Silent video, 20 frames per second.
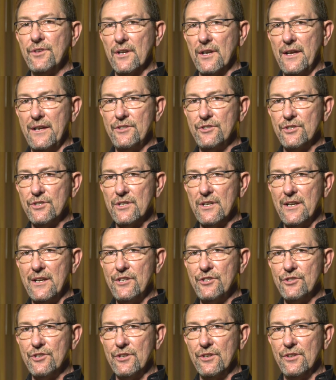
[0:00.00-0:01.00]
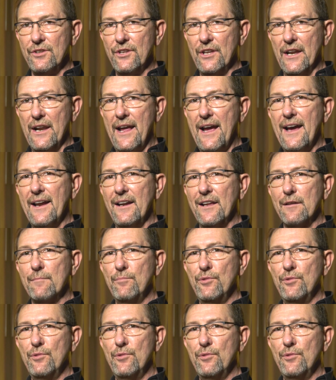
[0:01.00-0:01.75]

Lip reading: the legislation that ALEC